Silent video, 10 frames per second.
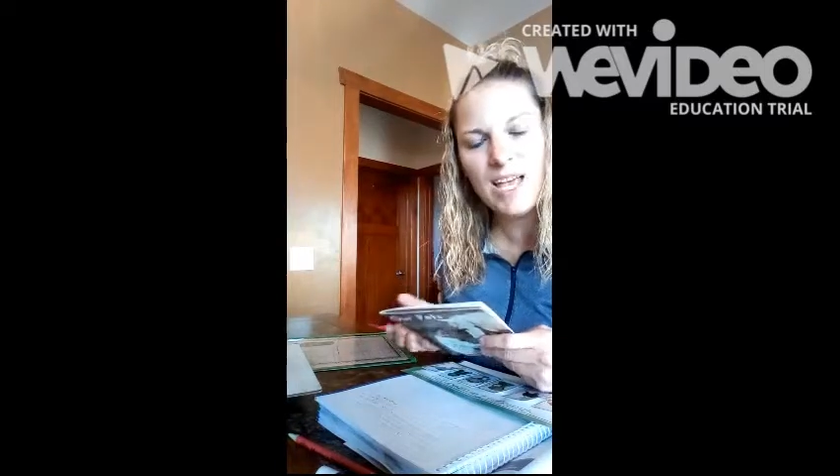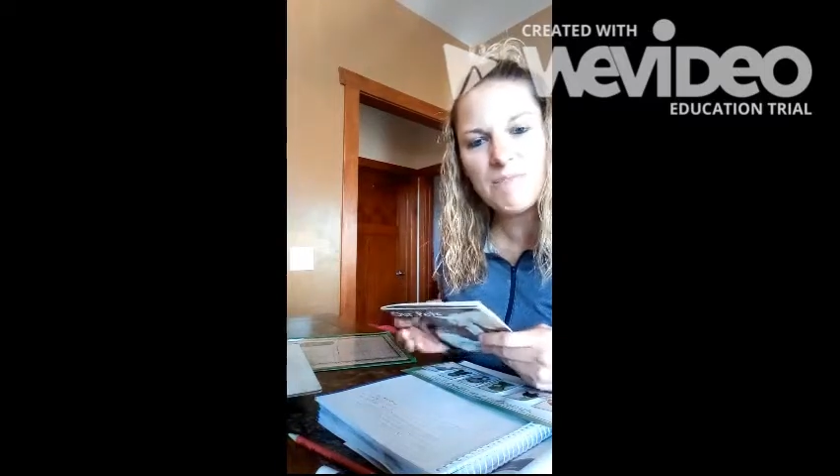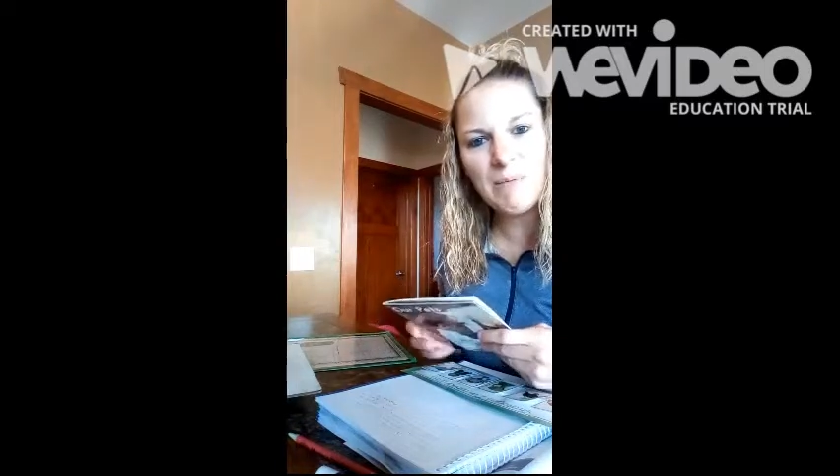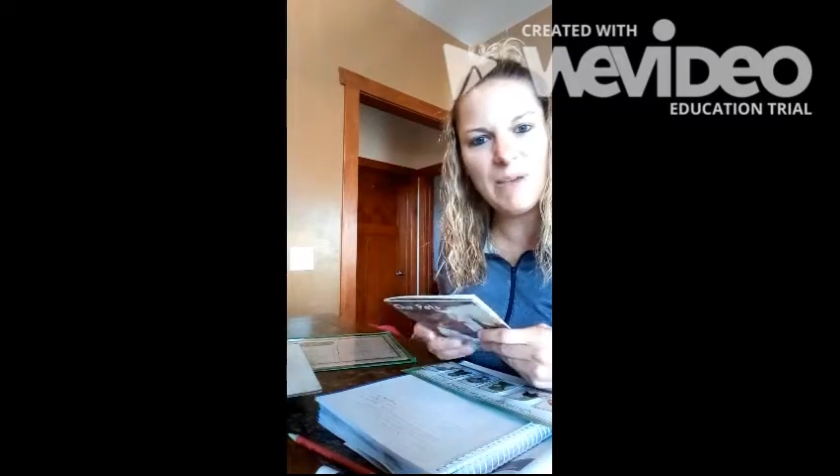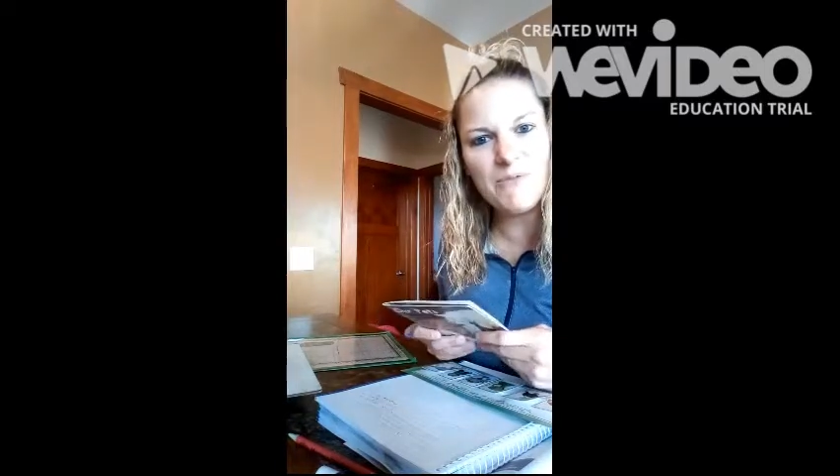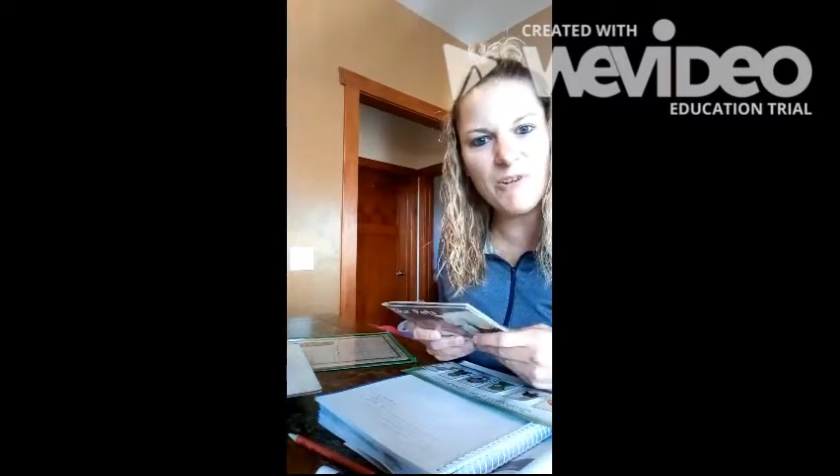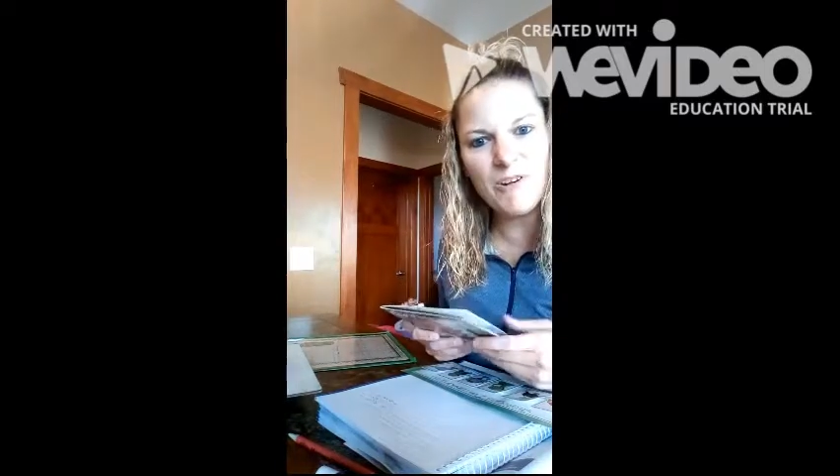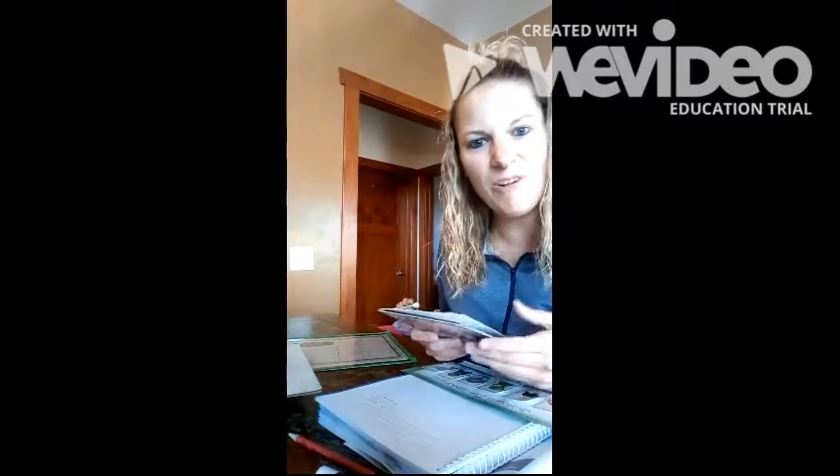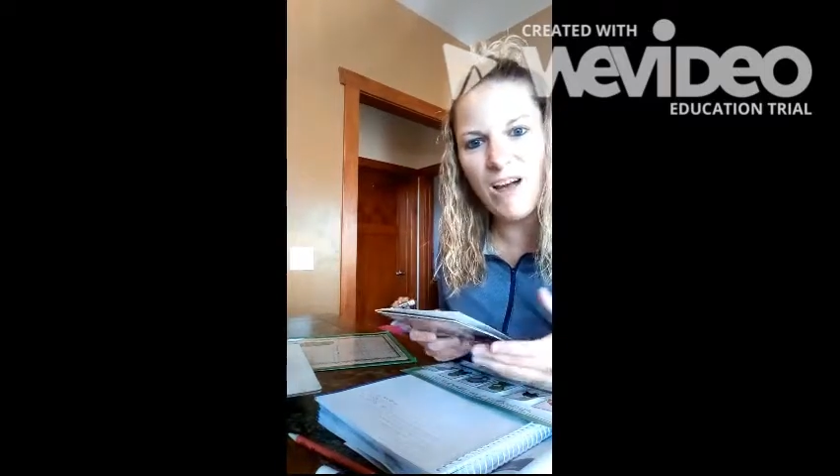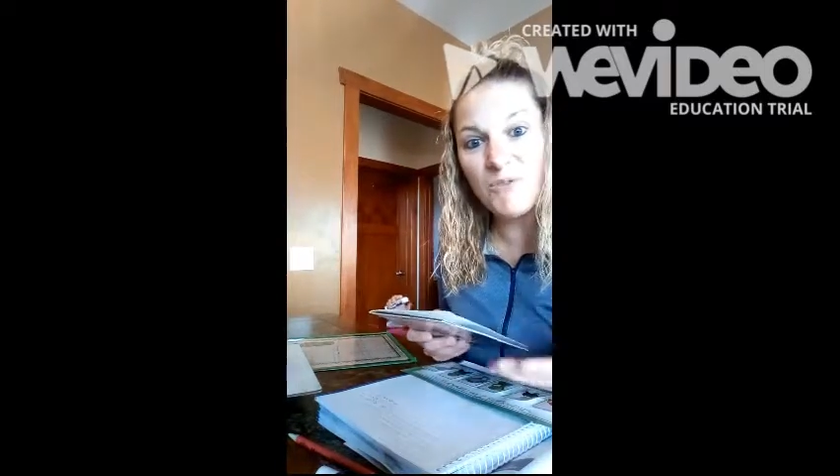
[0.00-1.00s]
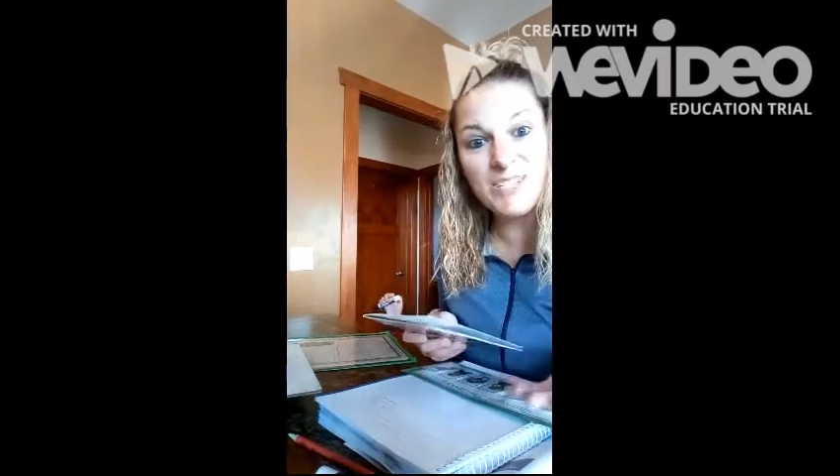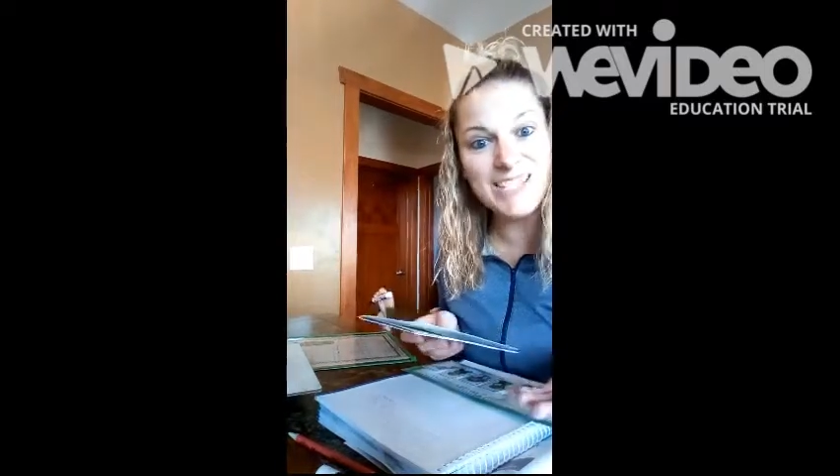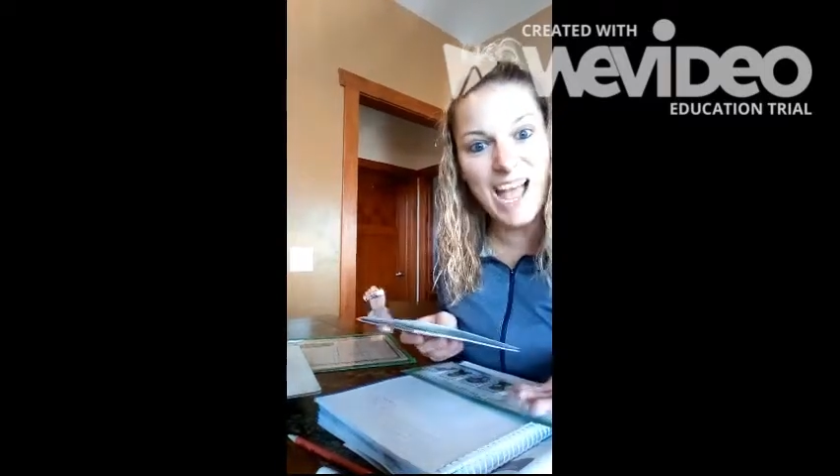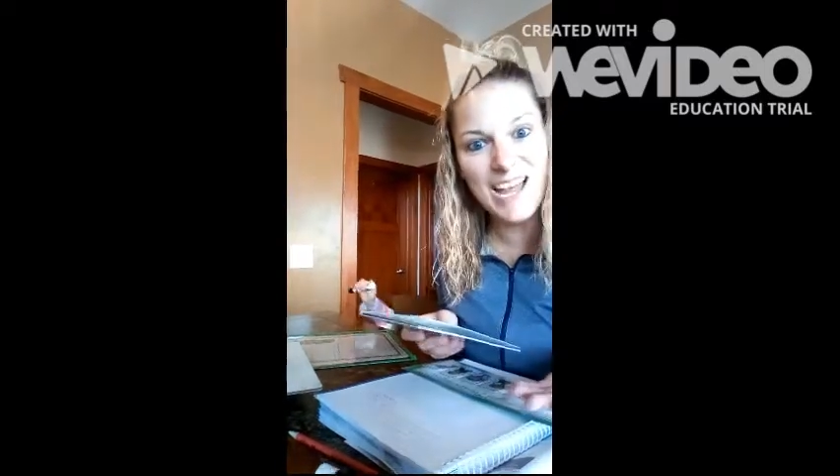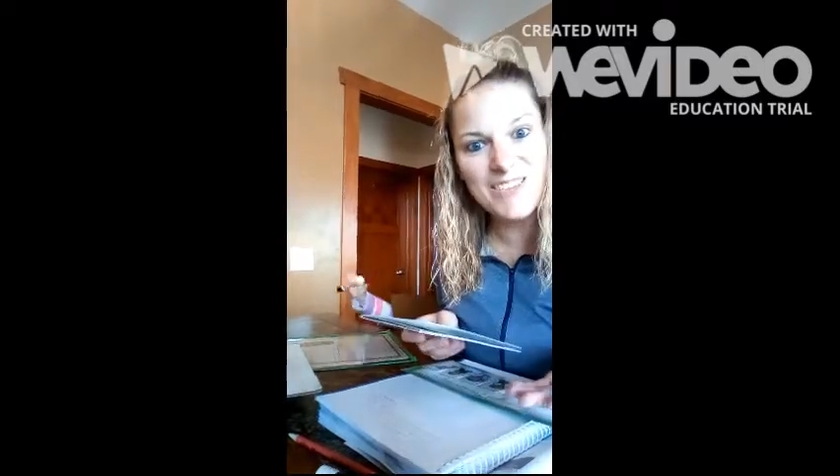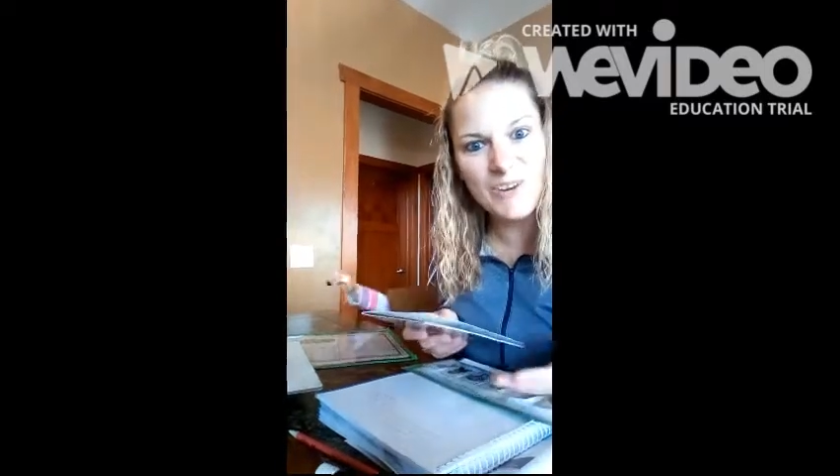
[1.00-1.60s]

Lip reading: Maybe if they're outside,